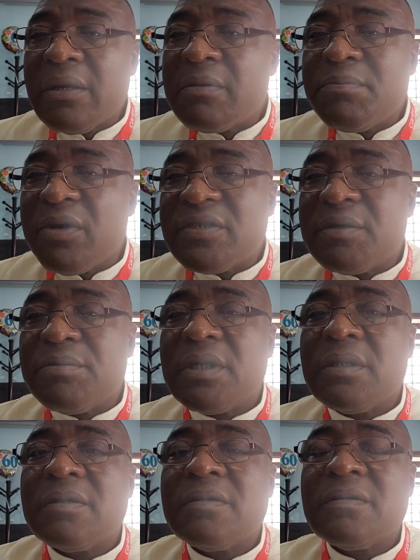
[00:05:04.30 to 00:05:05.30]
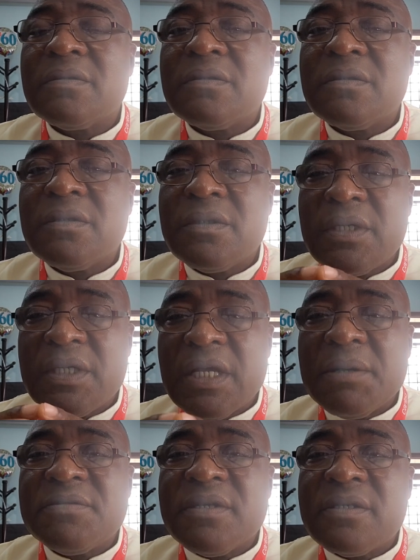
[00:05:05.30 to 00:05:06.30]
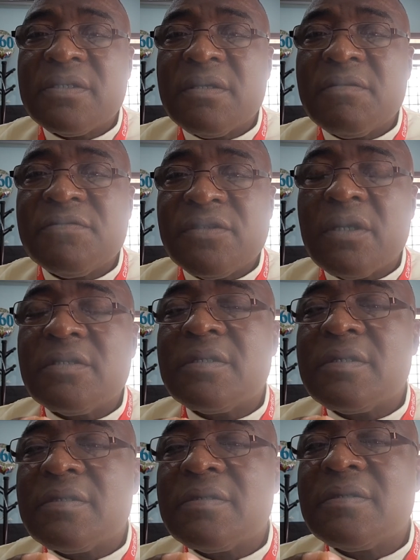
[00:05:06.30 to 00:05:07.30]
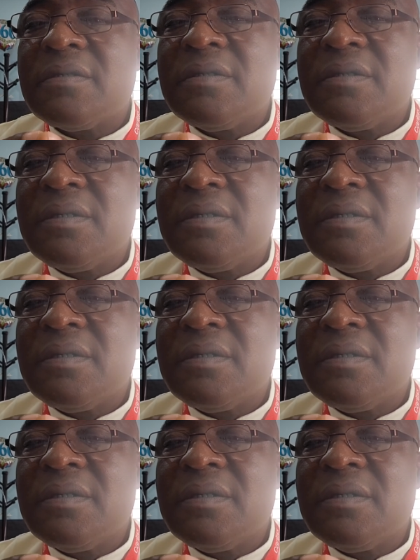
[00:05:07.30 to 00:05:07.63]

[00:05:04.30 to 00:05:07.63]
are not possible in the absence of justice.